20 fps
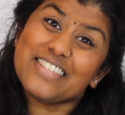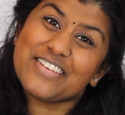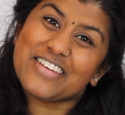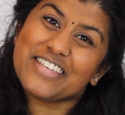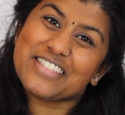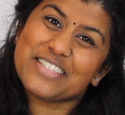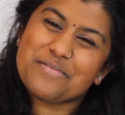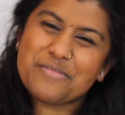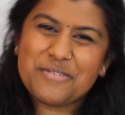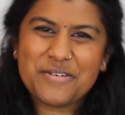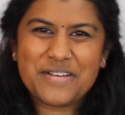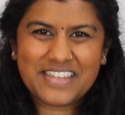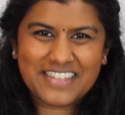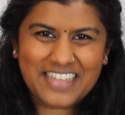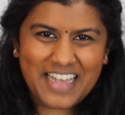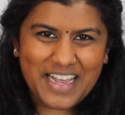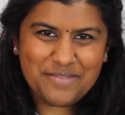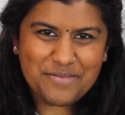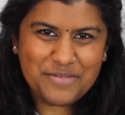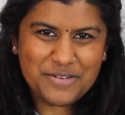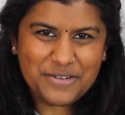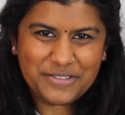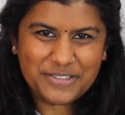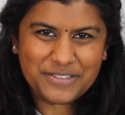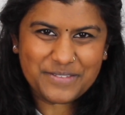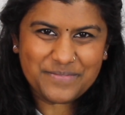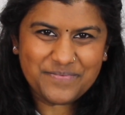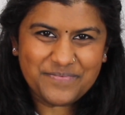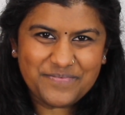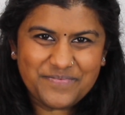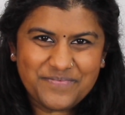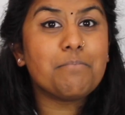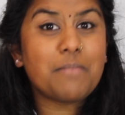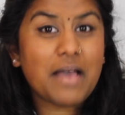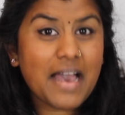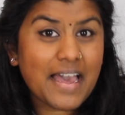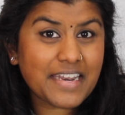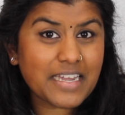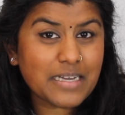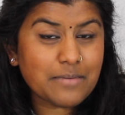look at some more examples.
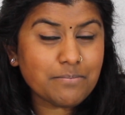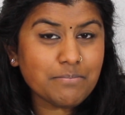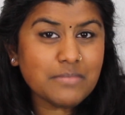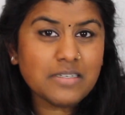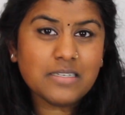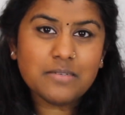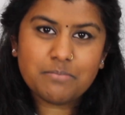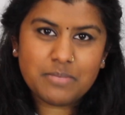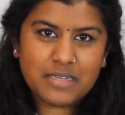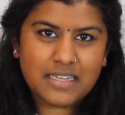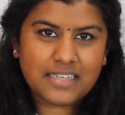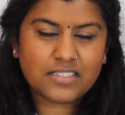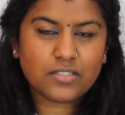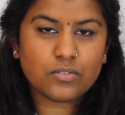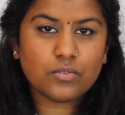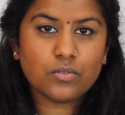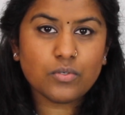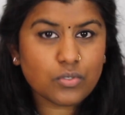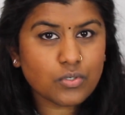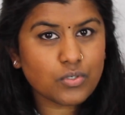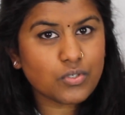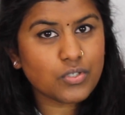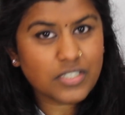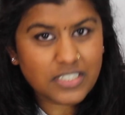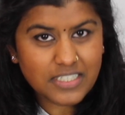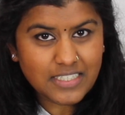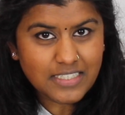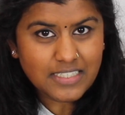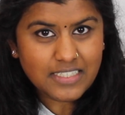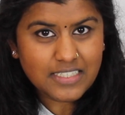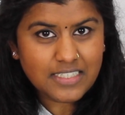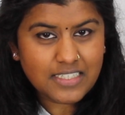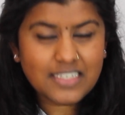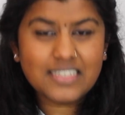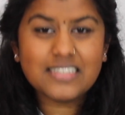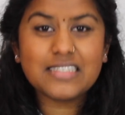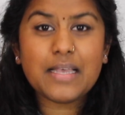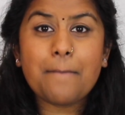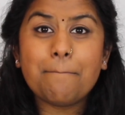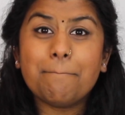Madam plus ukku
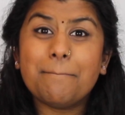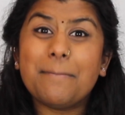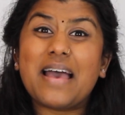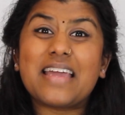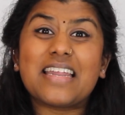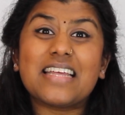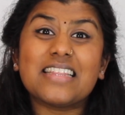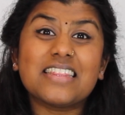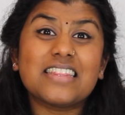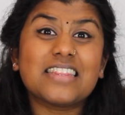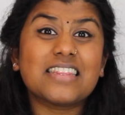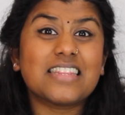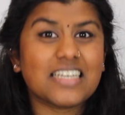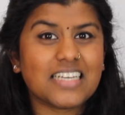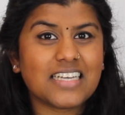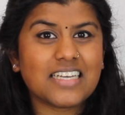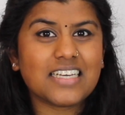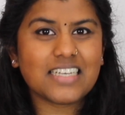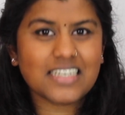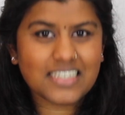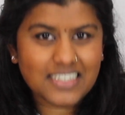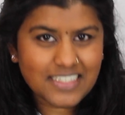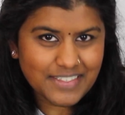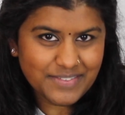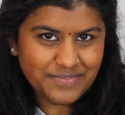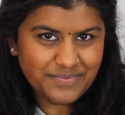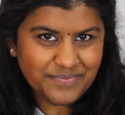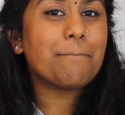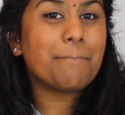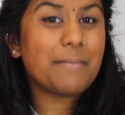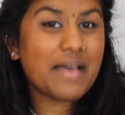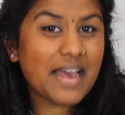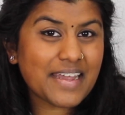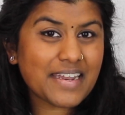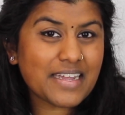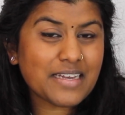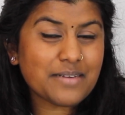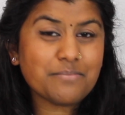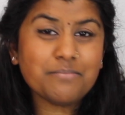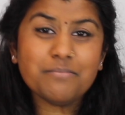is marattukku.
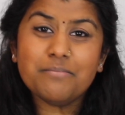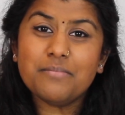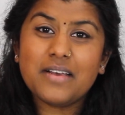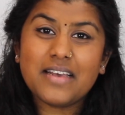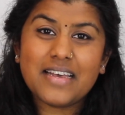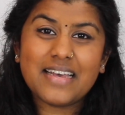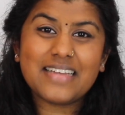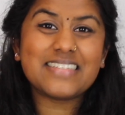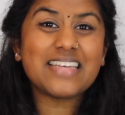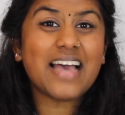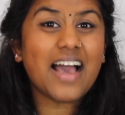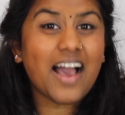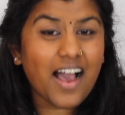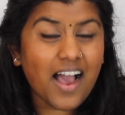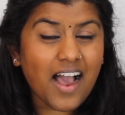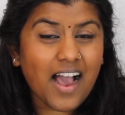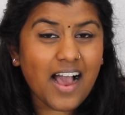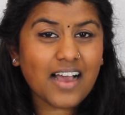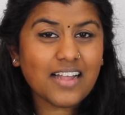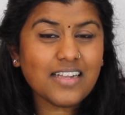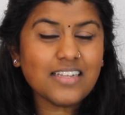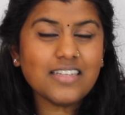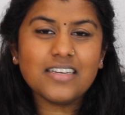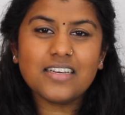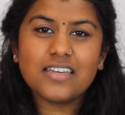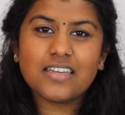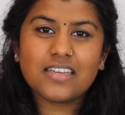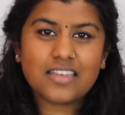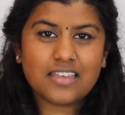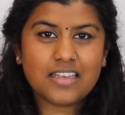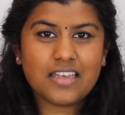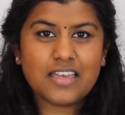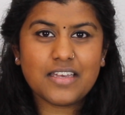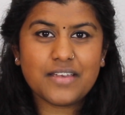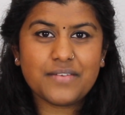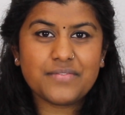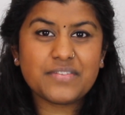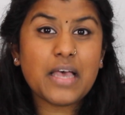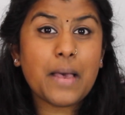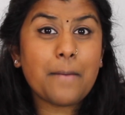Madam and al
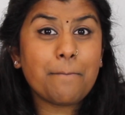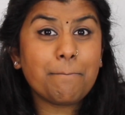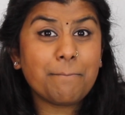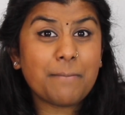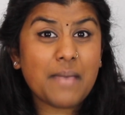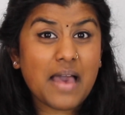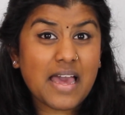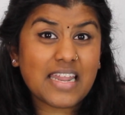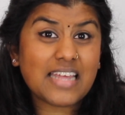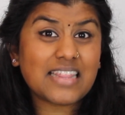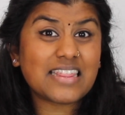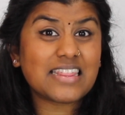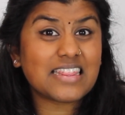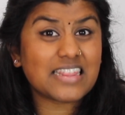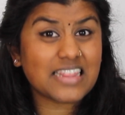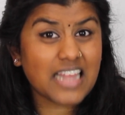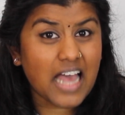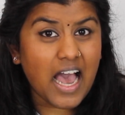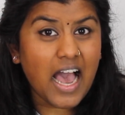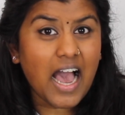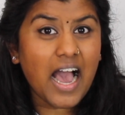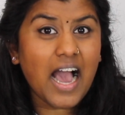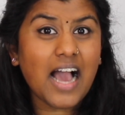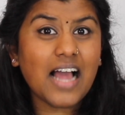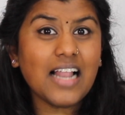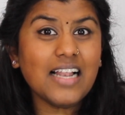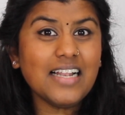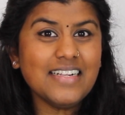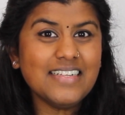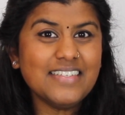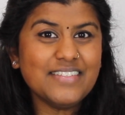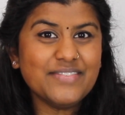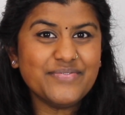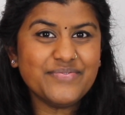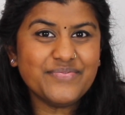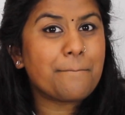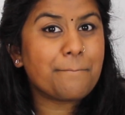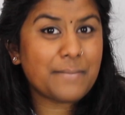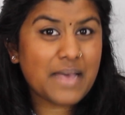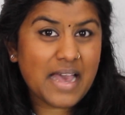gives marattal.
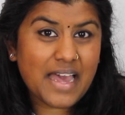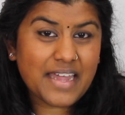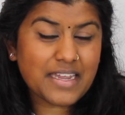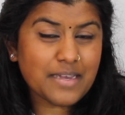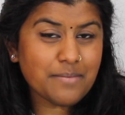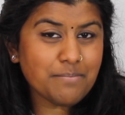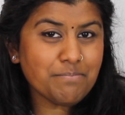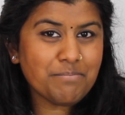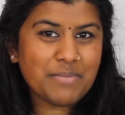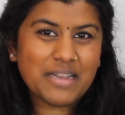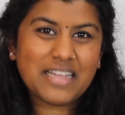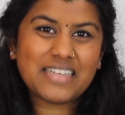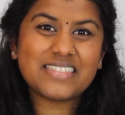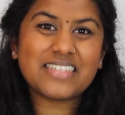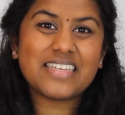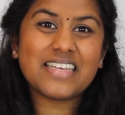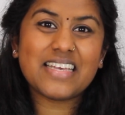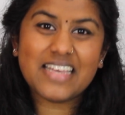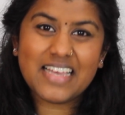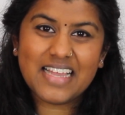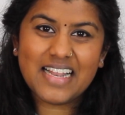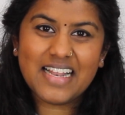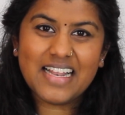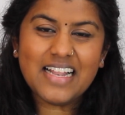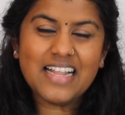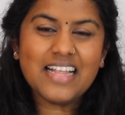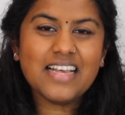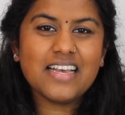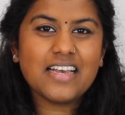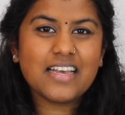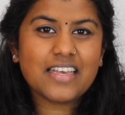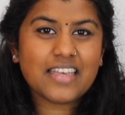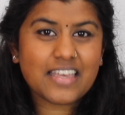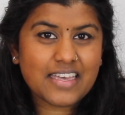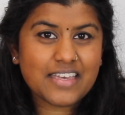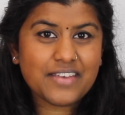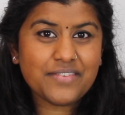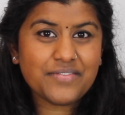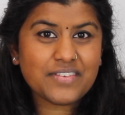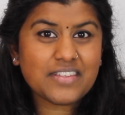Madam plus il
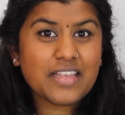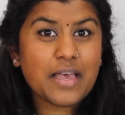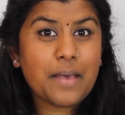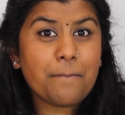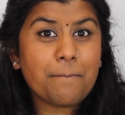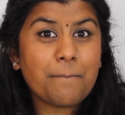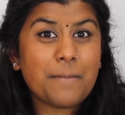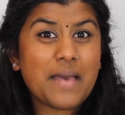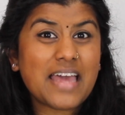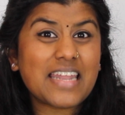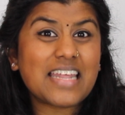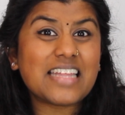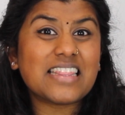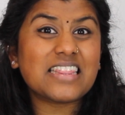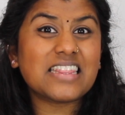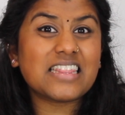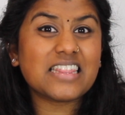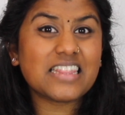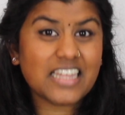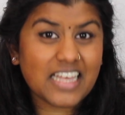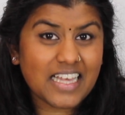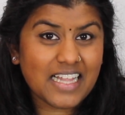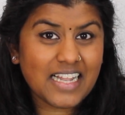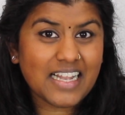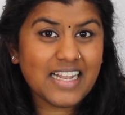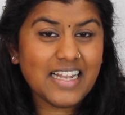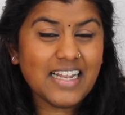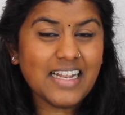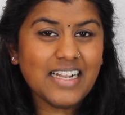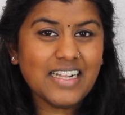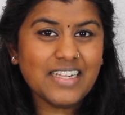gives marattil.